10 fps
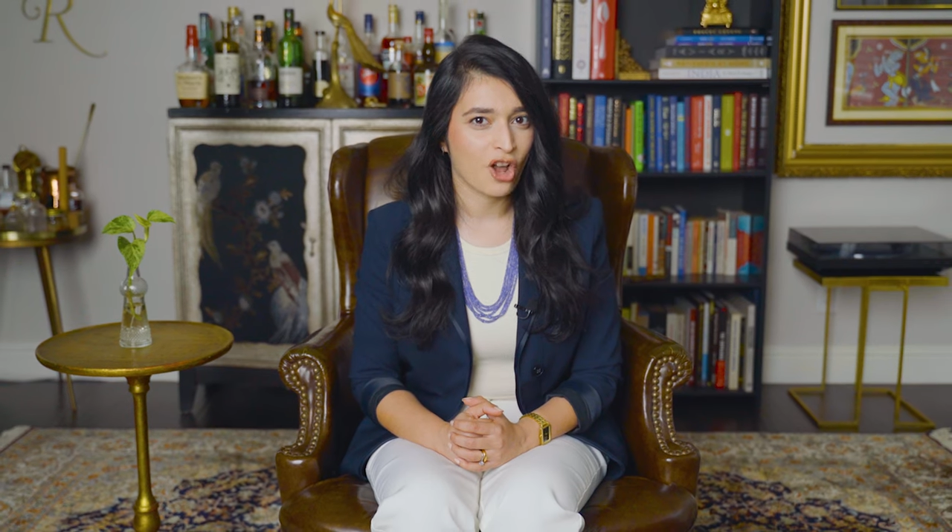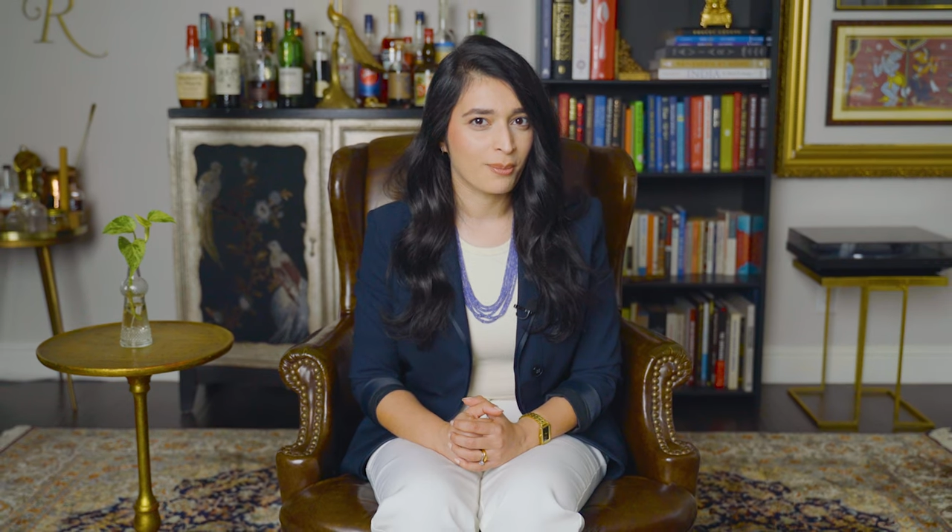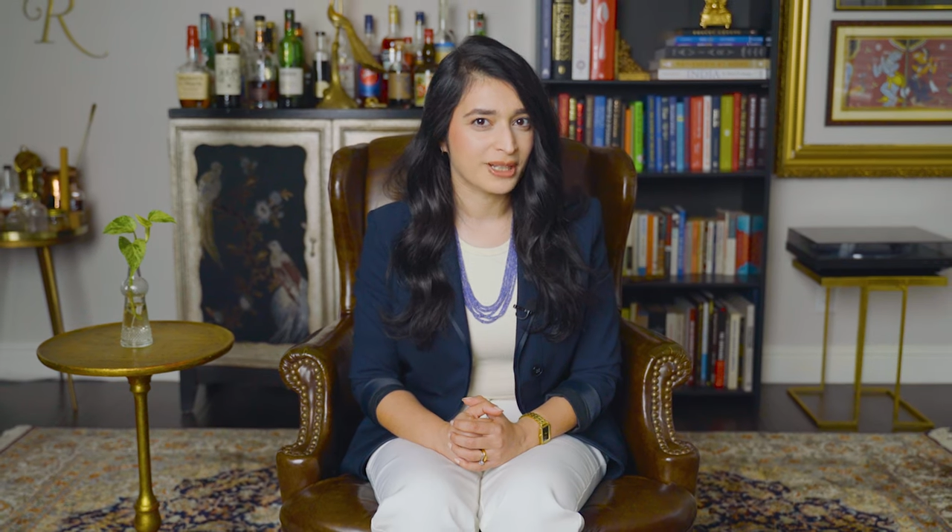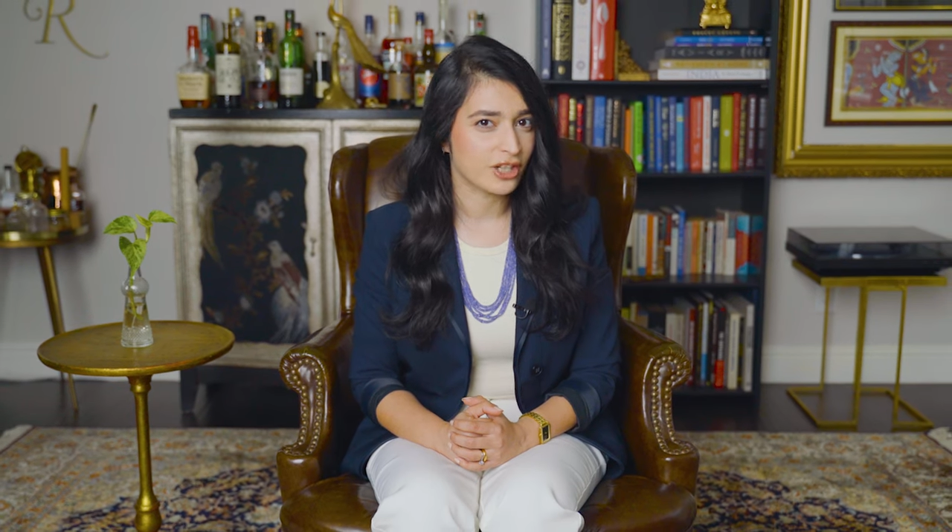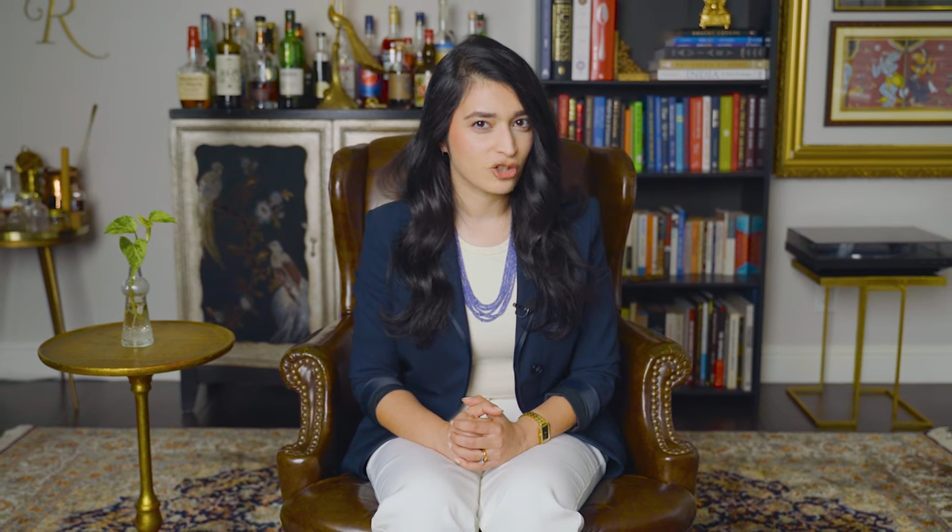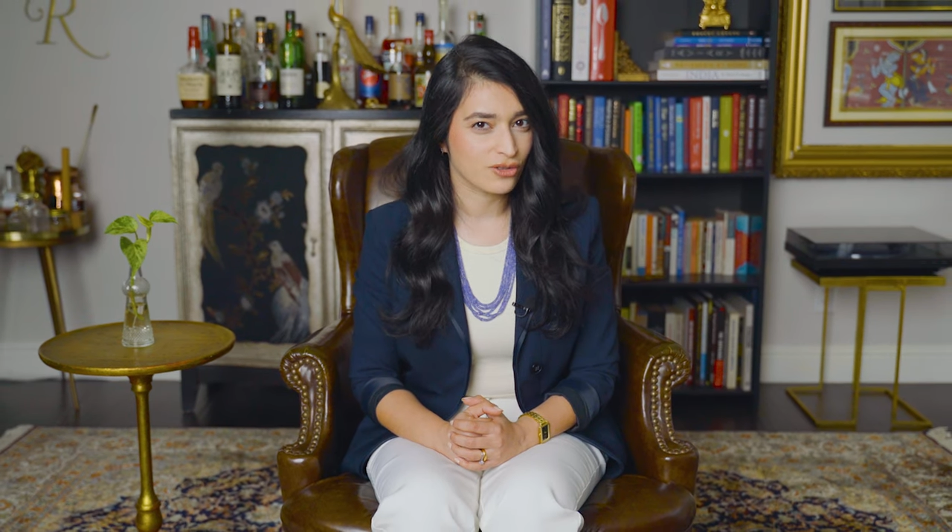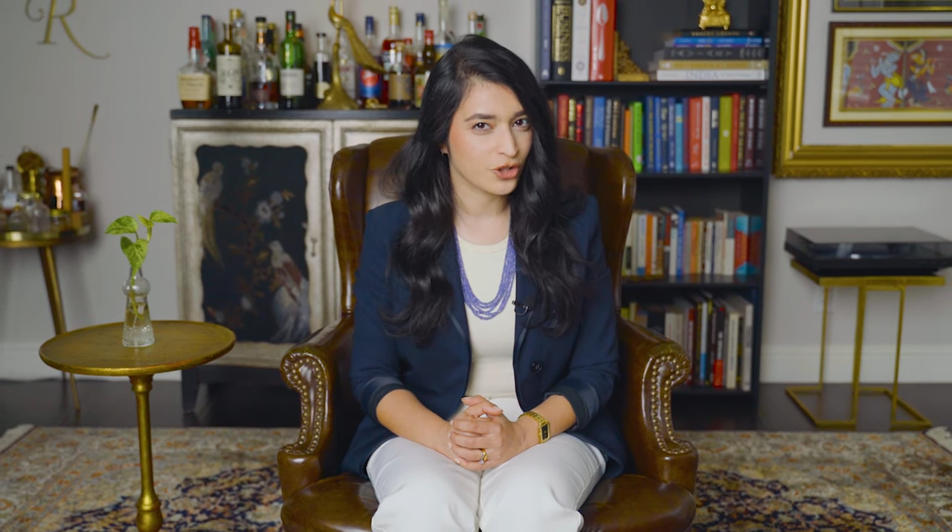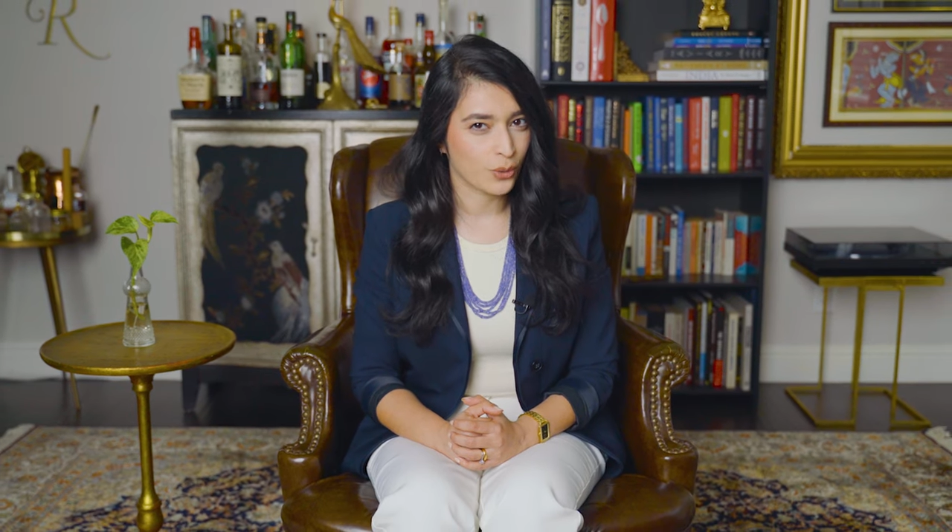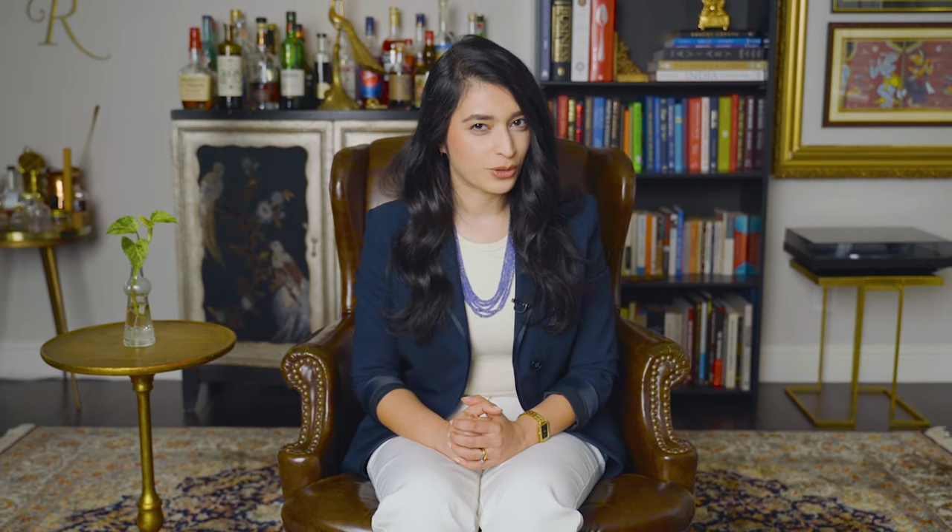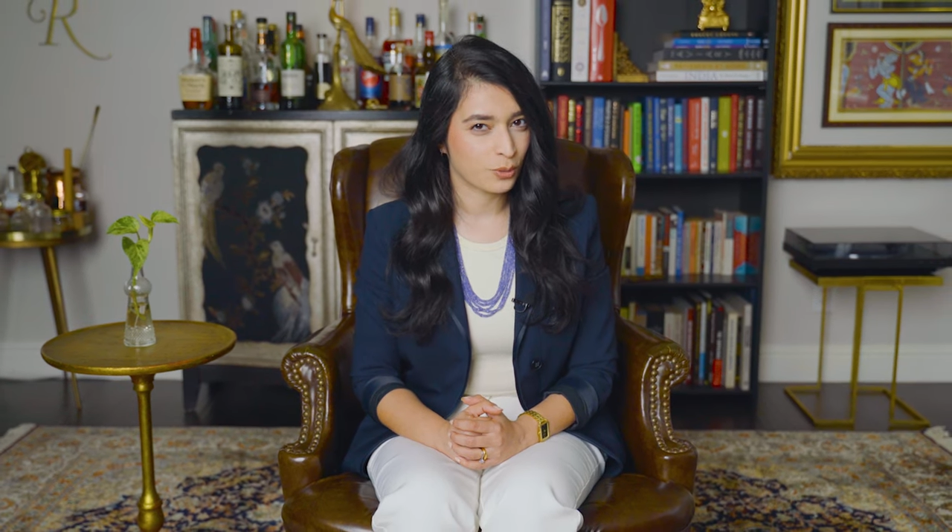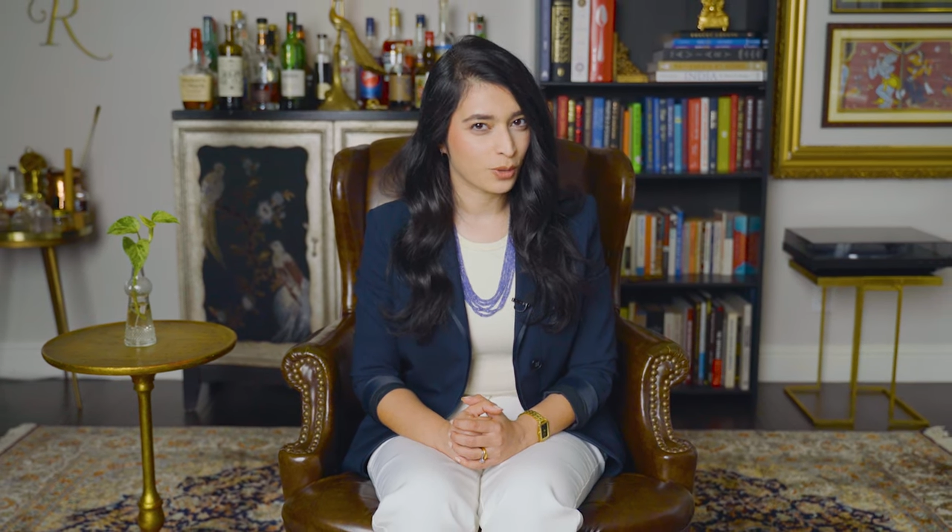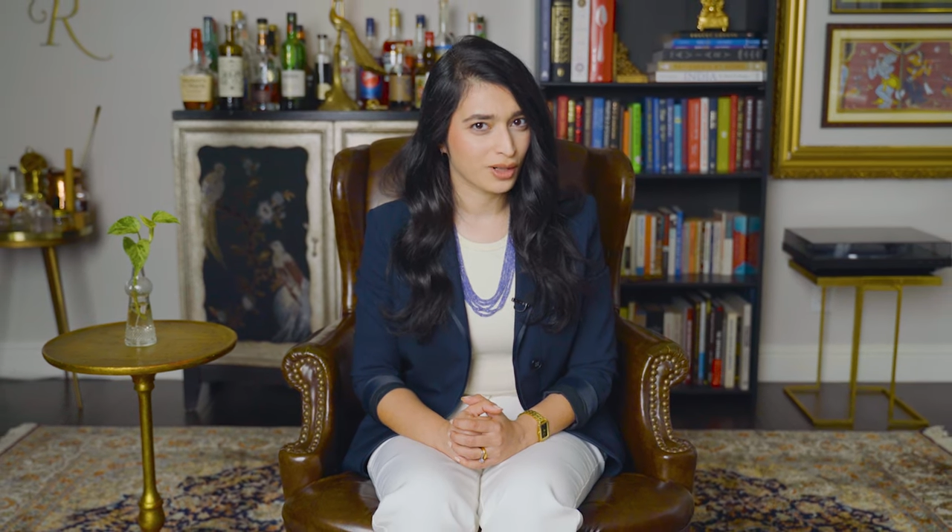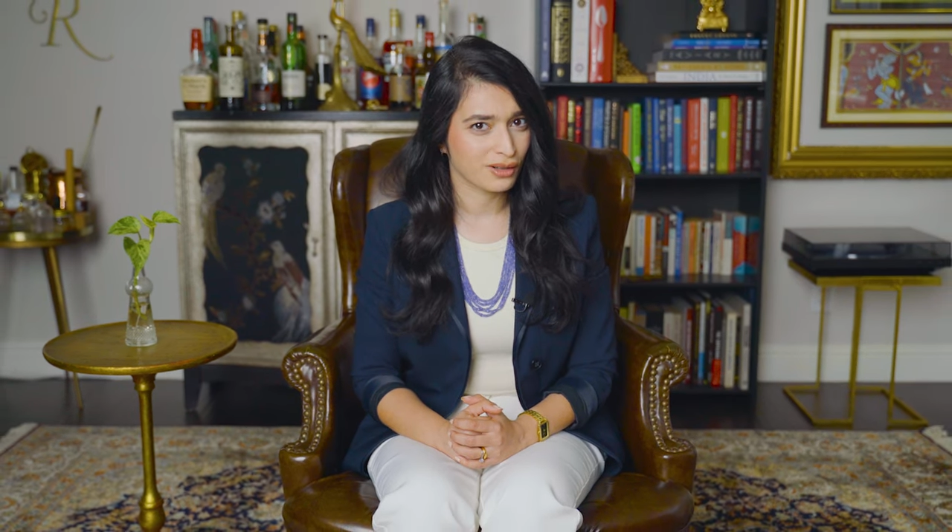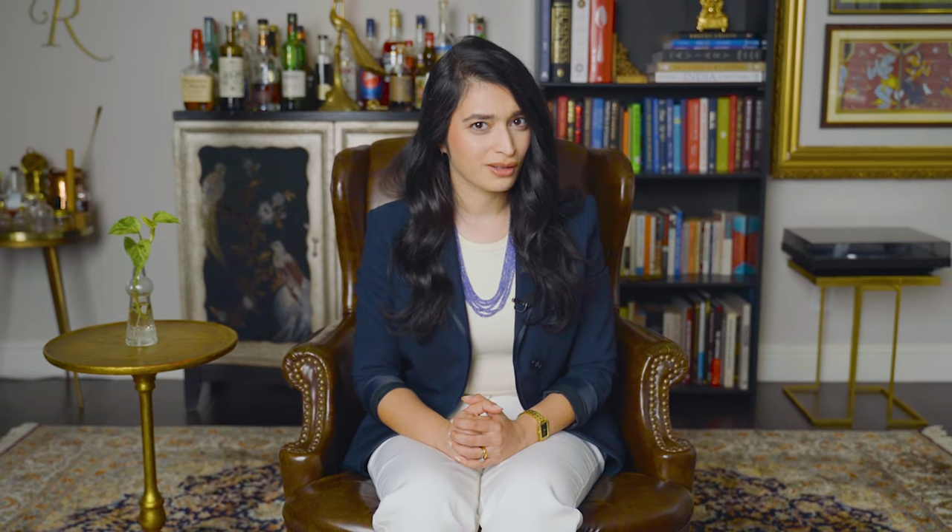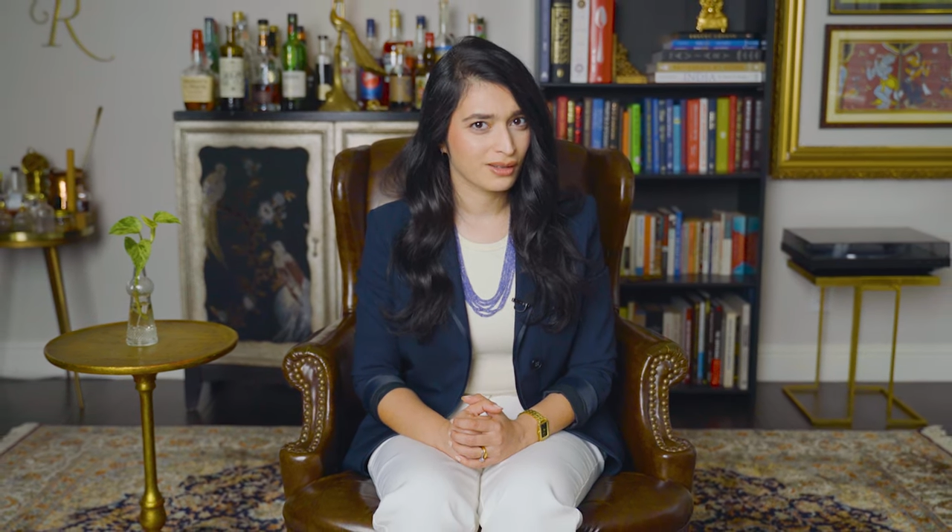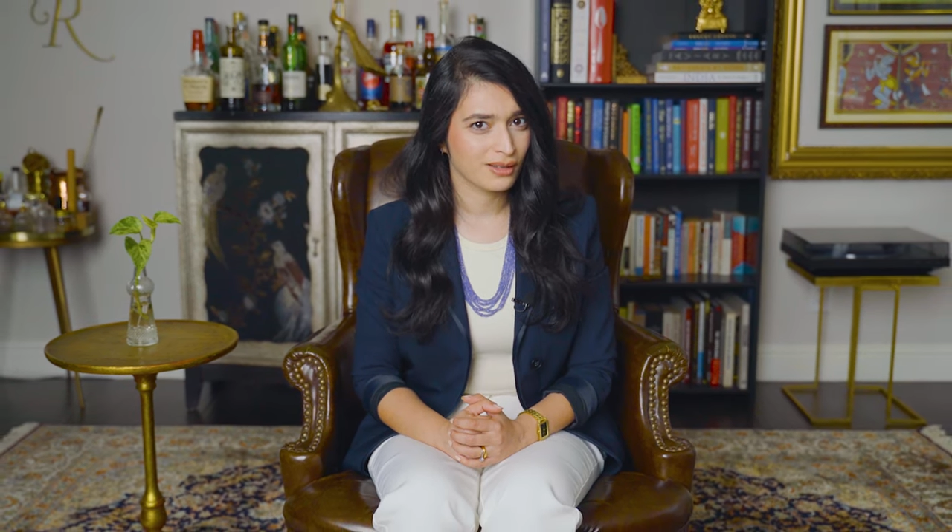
combination's going to work.